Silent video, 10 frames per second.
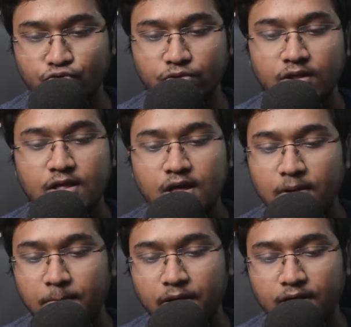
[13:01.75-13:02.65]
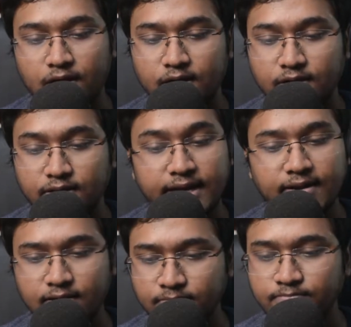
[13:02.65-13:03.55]
woo. But
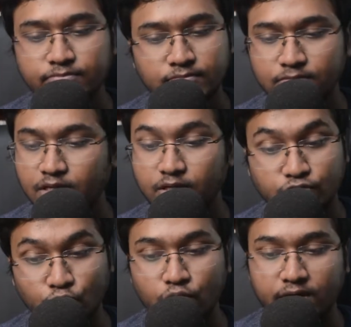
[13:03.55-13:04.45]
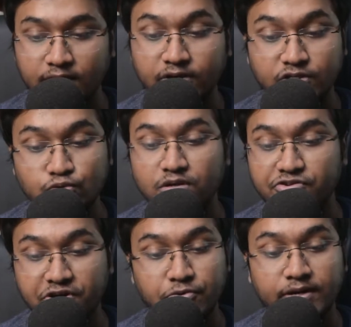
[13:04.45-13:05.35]
then the score decreased to
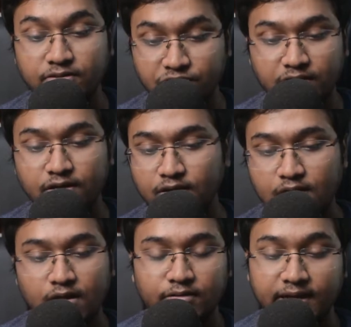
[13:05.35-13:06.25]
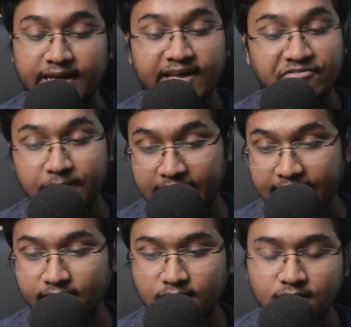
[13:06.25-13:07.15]
a 323. Then I gave
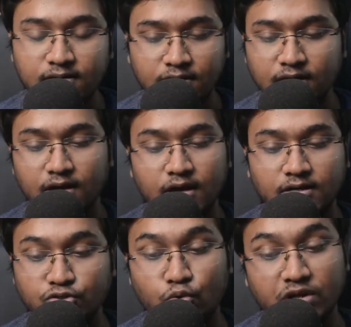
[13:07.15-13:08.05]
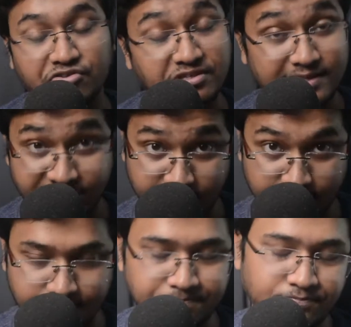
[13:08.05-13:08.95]
Manhattan, I scored a
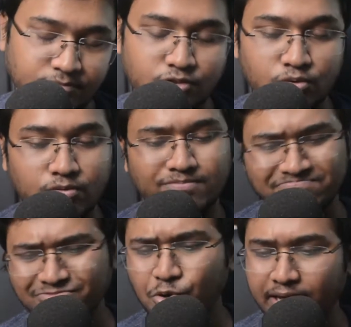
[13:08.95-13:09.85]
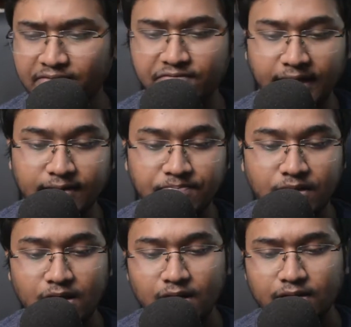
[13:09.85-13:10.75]
317. So okay, fine.
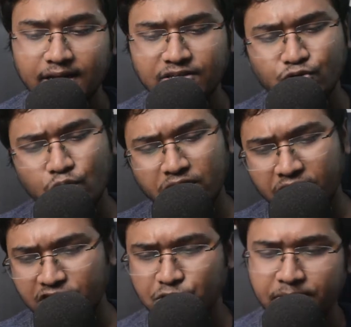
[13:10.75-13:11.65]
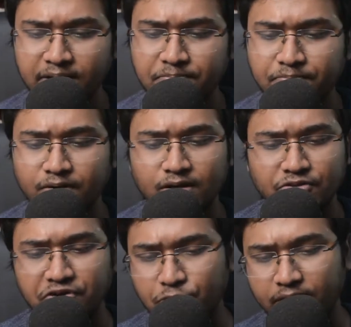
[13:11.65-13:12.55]
Then I scored Crunch Prep
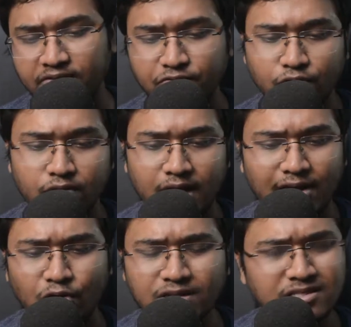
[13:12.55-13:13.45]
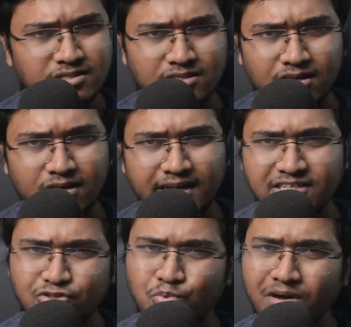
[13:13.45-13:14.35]
324, and all these
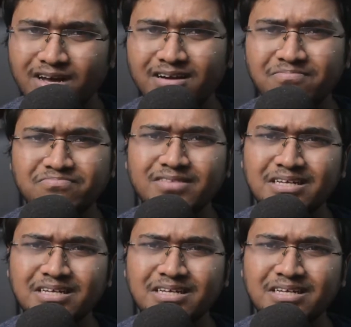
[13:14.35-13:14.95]
tests were